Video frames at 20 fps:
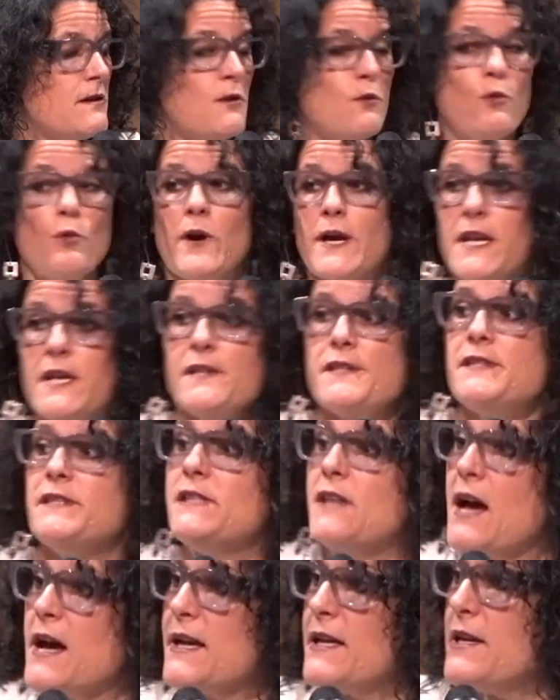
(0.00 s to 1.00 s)
What is
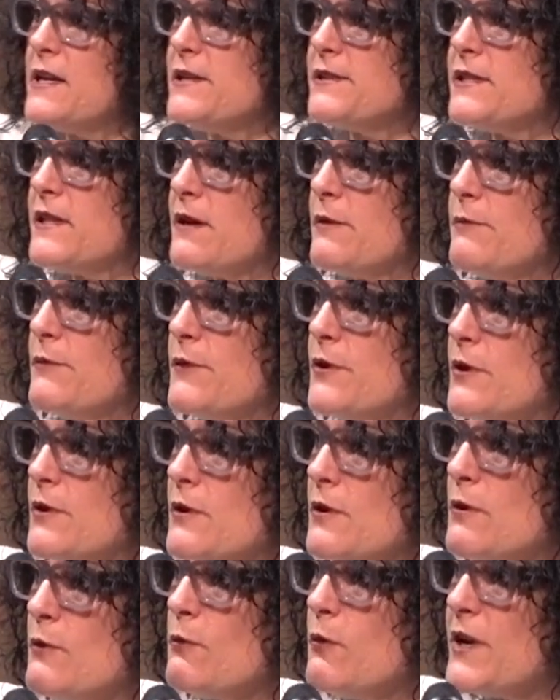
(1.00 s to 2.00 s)
Zionism?
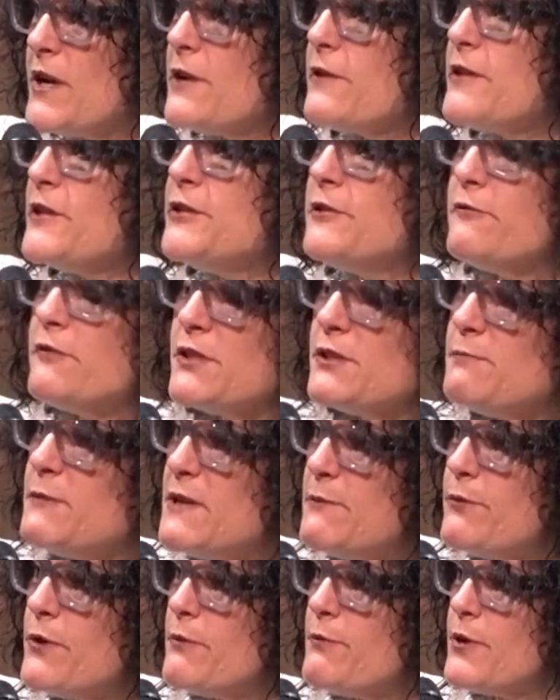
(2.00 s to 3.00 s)
What are the Jewish
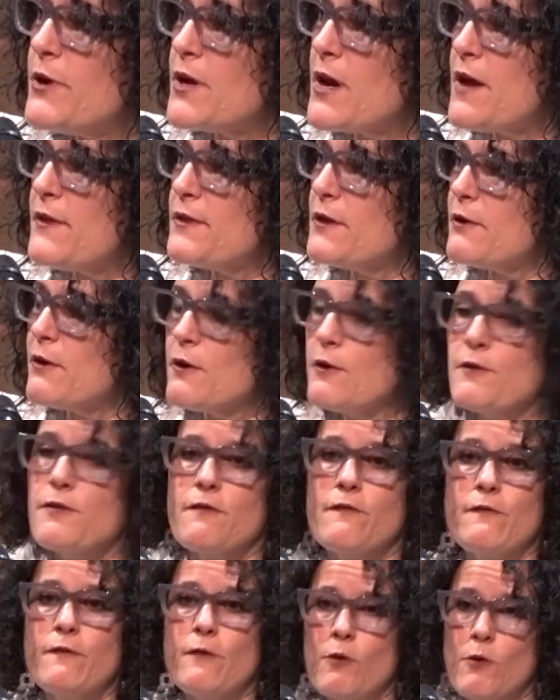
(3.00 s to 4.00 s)
people put on the
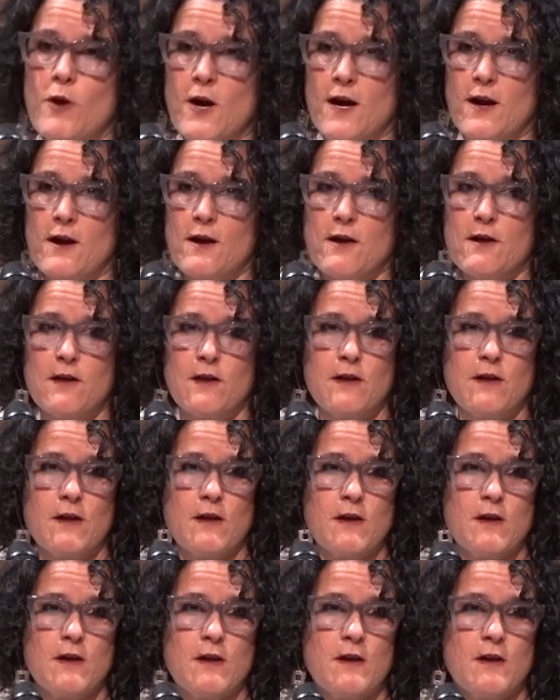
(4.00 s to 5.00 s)
earth for?
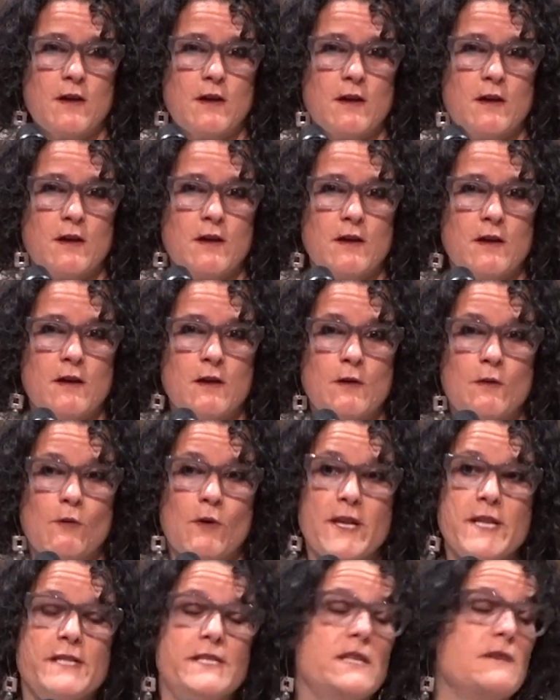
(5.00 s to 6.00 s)

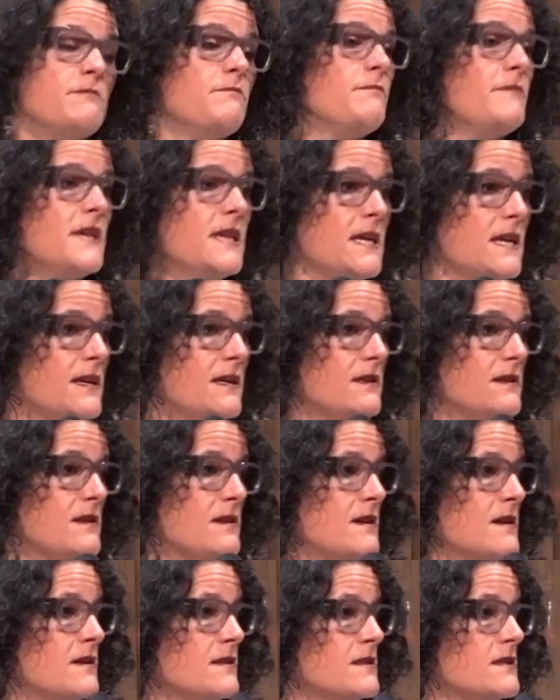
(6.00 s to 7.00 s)
What does it mean
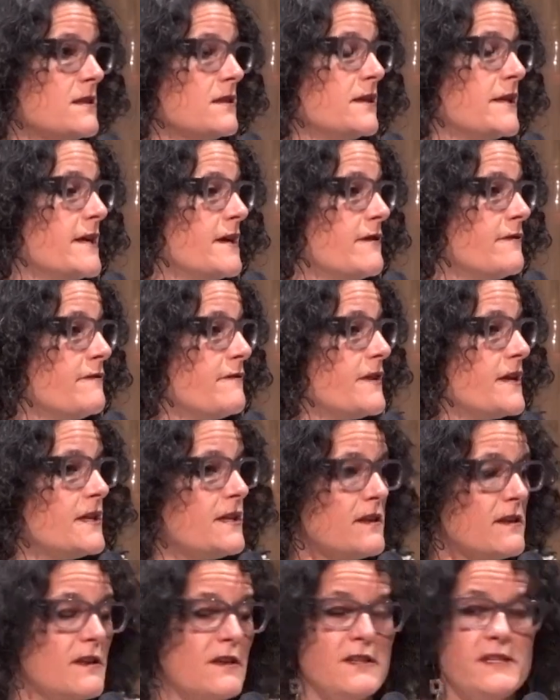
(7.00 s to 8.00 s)
to live
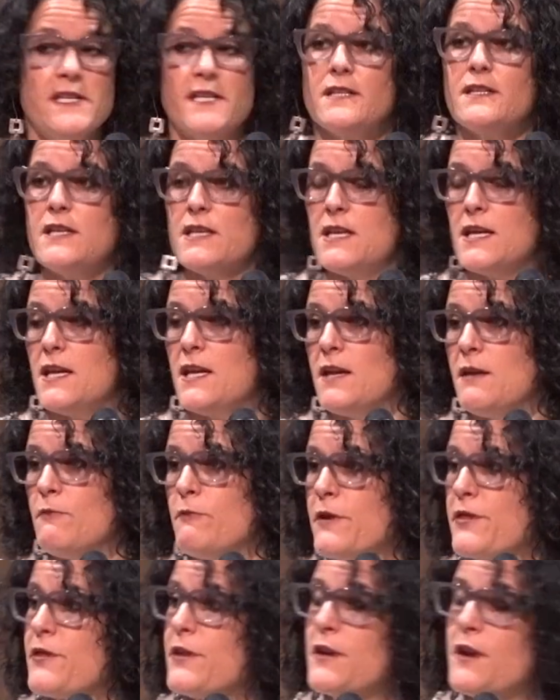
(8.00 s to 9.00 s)
in dignity
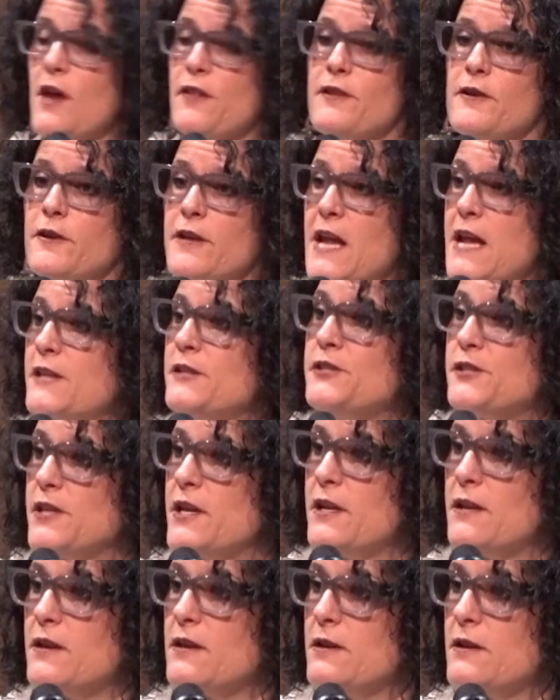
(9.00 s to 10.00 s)
with another
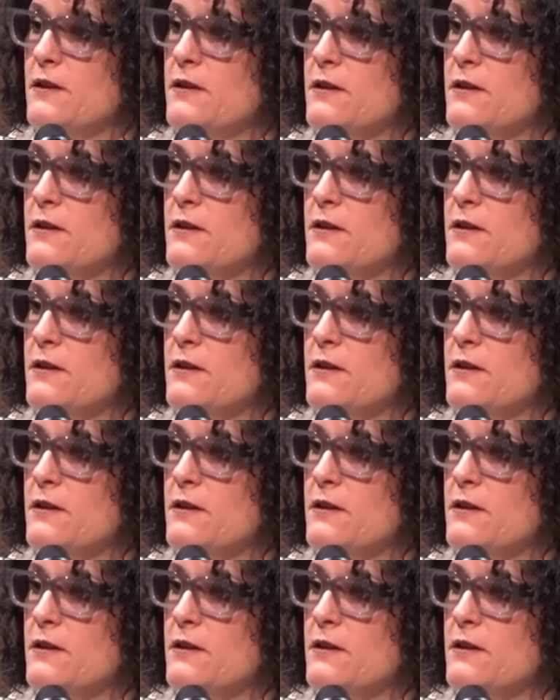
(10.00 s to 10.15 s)
nation?